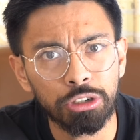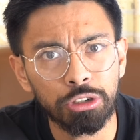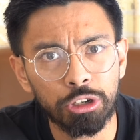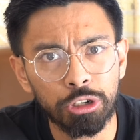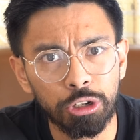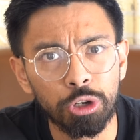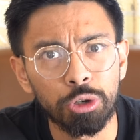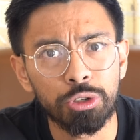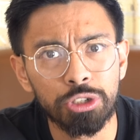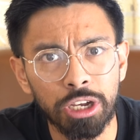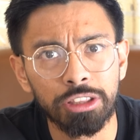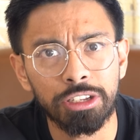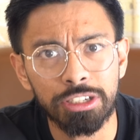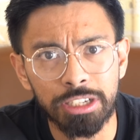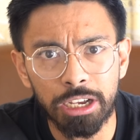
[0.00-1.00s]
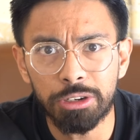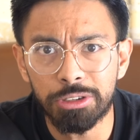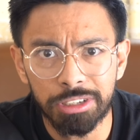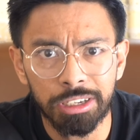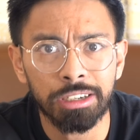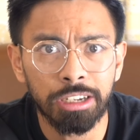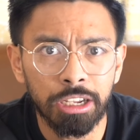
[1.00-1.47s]
close on this
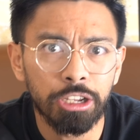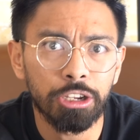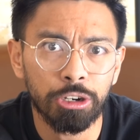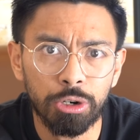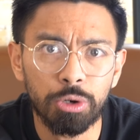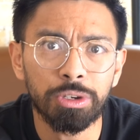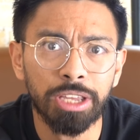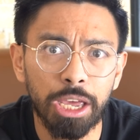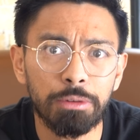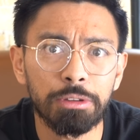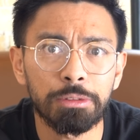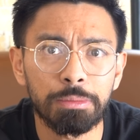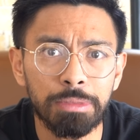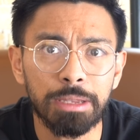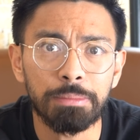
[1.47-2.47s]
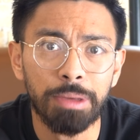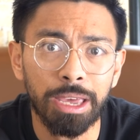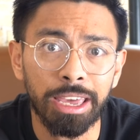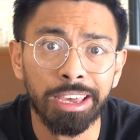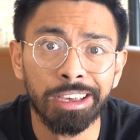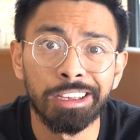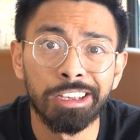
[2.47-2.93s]
house and you're okay with me
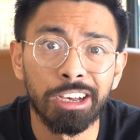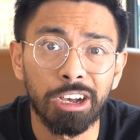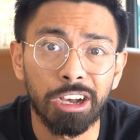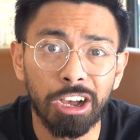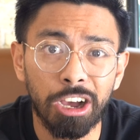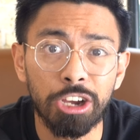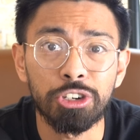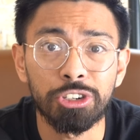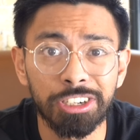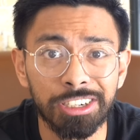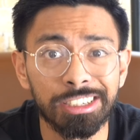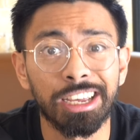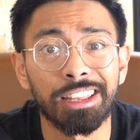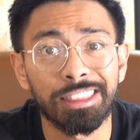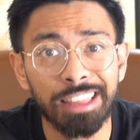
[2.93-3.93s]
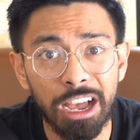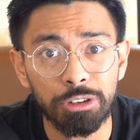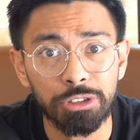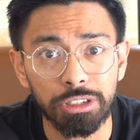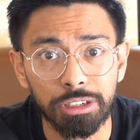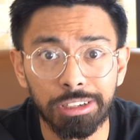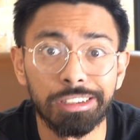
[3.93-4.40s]
paying
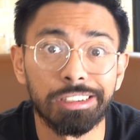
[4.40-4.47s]
$110,000.